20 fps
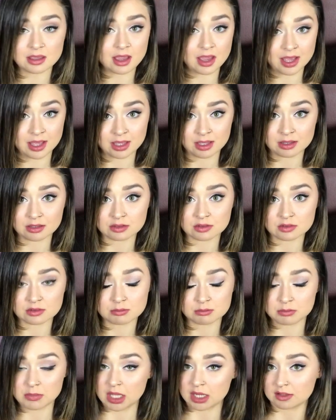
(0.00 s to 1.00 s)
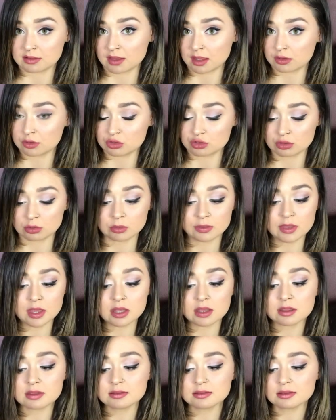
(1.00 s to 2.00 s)
I'm not exactly sure what that
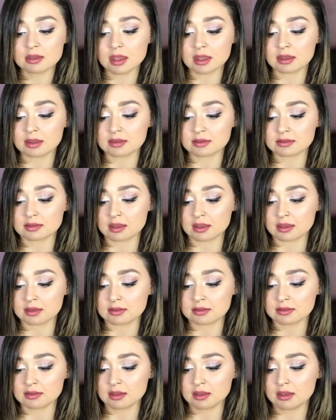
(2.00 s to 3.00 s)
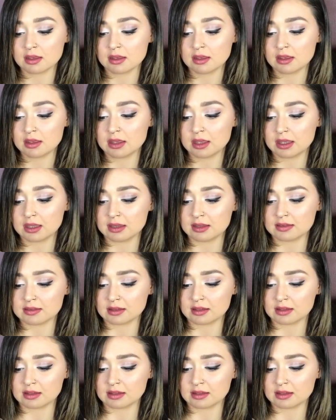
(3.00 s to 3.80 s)
is, and it says it is